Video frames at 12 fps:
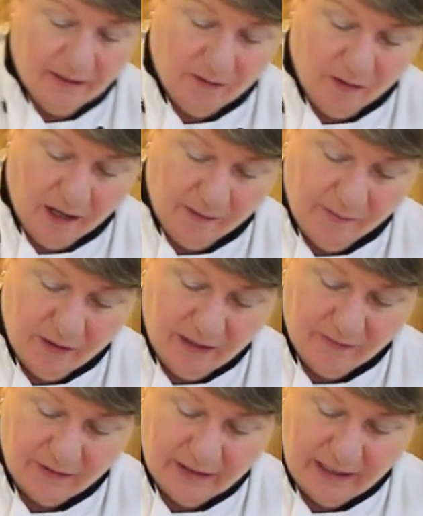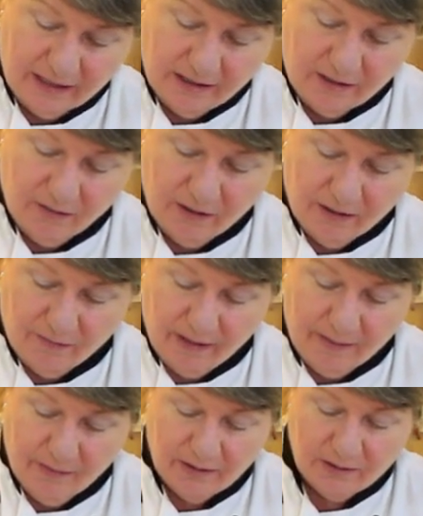Now I'm going to have a taste. I know that
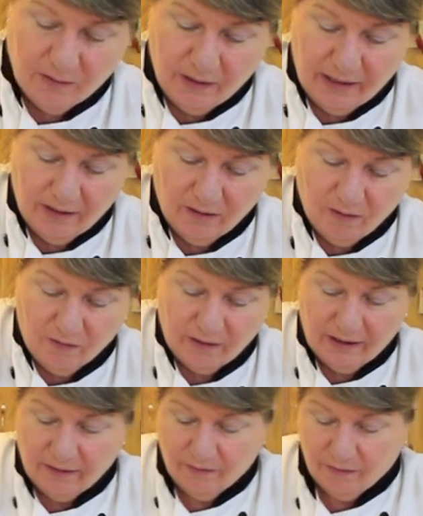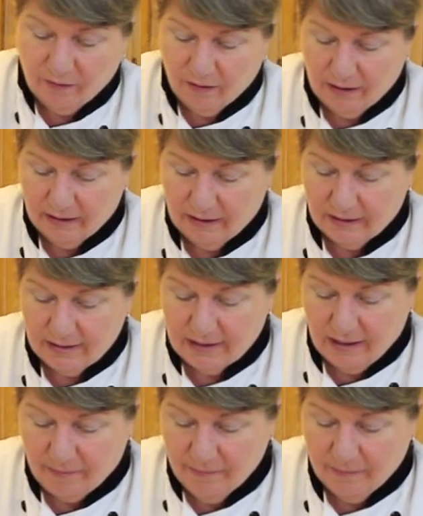Raymond is waiting over there for a little
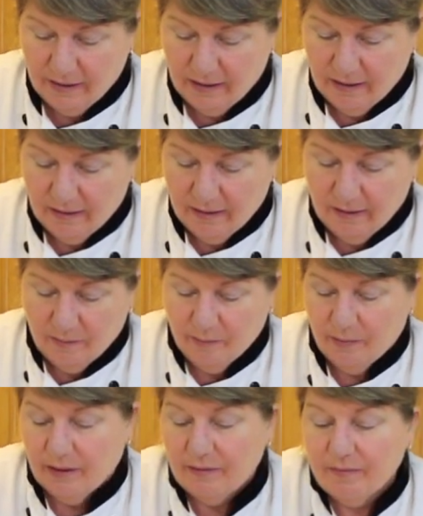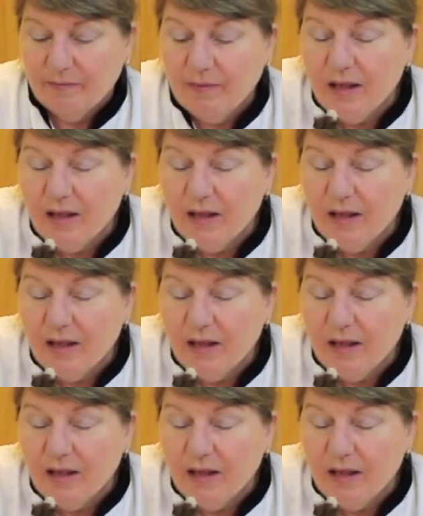some, but